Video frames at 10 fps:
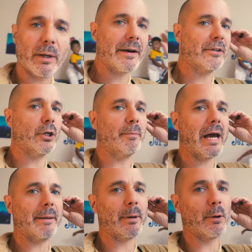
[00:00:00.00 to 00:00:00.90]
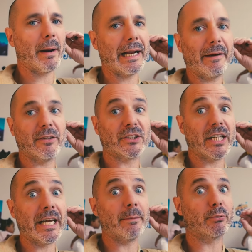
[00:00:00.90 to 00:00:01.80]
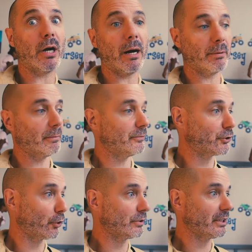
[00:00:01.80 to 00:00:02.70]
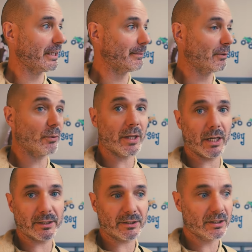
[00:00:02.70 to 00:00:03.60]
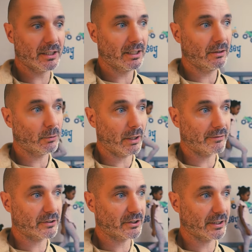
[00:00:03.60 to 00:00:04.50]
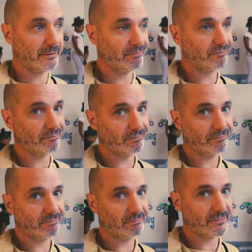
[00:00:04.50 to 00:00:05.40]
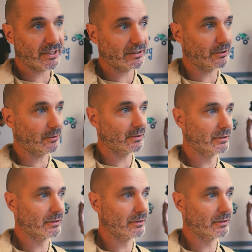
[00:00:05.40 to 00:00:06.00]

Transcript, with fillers: We have a new bed, but we might have the same problem. Jersey sleeping with us. We'll have to see. Stay tuned.